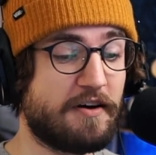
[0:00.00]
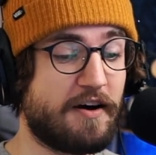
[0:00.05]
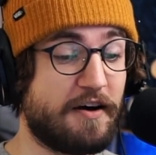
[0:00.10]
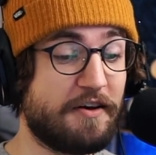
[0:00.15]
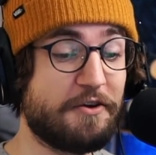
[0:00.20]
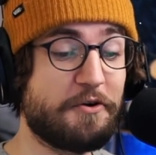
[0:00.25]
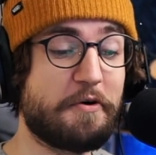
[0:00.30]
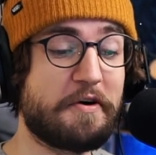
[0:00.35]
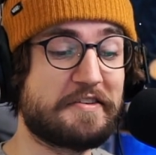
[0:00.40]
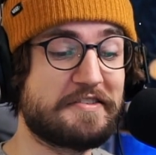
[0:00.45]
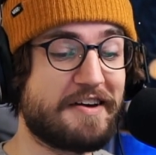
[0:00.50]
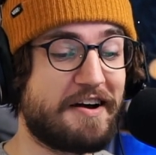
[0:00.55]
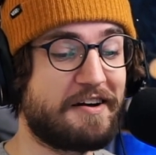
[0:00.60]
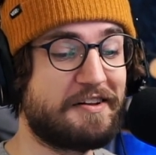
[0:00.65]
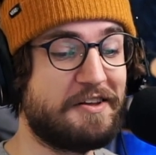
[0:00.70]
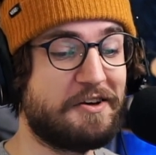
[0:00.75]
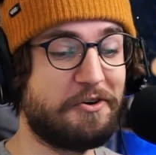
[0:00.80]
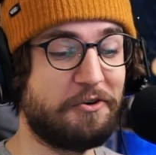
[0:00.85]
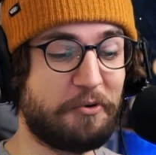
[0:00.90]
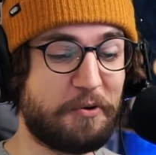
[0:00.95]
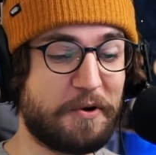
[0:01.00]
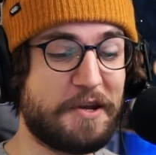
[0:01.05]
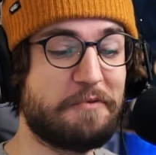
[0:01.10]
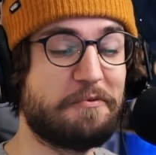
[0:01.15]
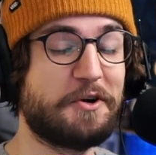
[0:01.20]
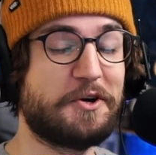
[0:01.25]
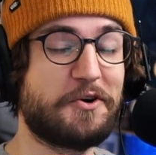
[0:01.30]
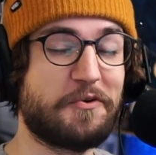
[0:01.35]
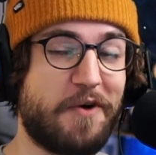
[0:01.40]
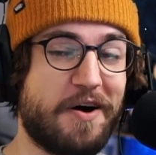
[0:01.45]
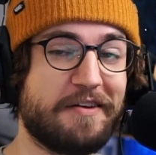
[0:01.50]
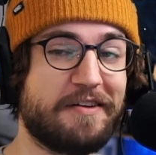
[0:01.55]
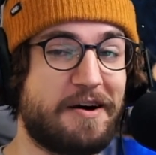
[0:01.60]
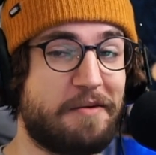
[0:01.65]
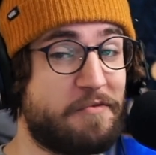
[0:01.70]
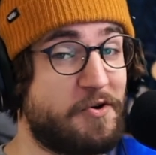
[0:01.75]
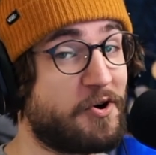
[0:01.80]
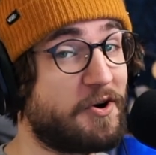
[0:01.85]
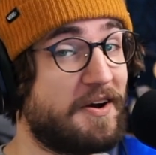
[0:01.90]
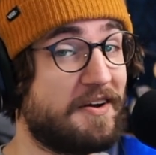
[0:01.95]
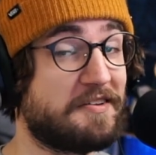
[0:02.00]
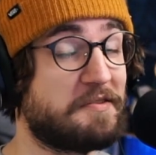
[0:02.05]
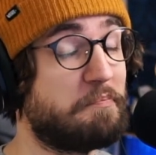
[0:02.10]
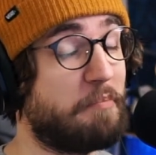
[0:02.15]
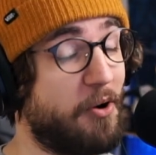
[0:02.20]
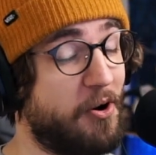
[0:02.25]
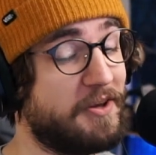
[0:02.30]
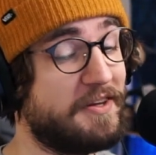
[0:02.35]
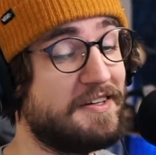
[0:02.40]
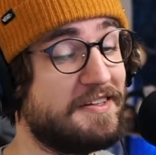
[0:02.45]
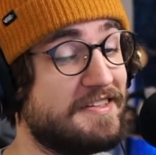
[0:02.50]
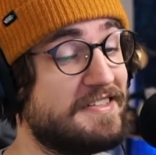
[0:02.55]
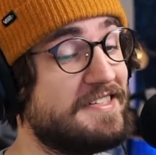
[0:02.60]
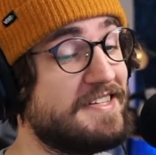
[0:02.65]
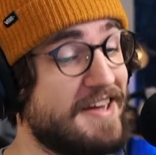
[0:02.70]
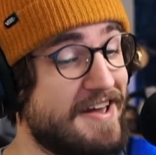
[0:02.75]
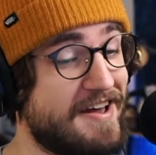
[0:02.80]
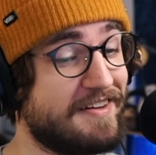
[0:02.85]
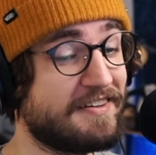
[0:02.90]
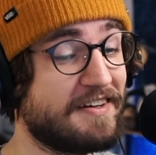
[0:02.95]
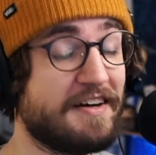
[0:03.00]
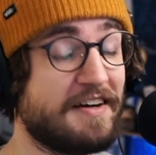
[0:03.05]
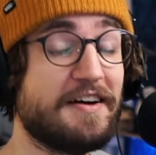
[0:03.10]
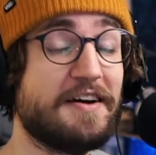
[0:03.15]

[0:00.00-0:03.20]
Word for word: I know exactly already which one. I'm not gonna spoil it yet,